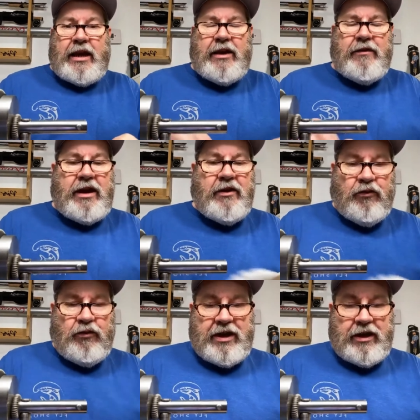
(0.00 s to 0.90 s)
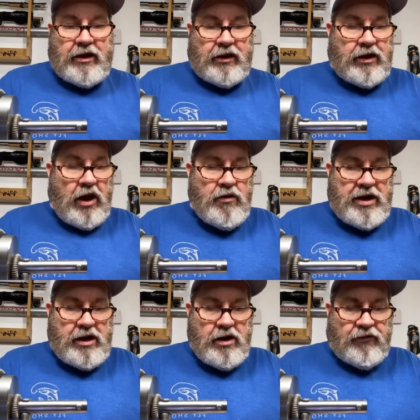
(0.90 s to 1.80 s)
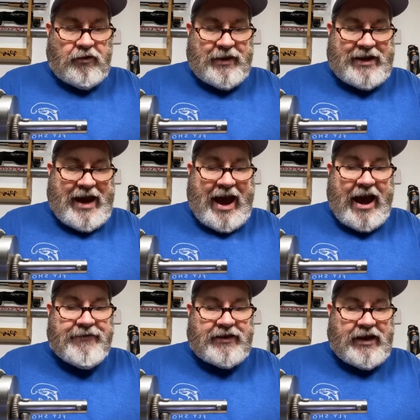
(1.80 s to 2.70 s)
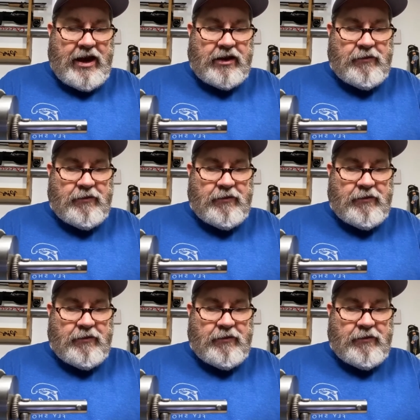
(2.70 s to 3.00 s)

if we go here from the calf tail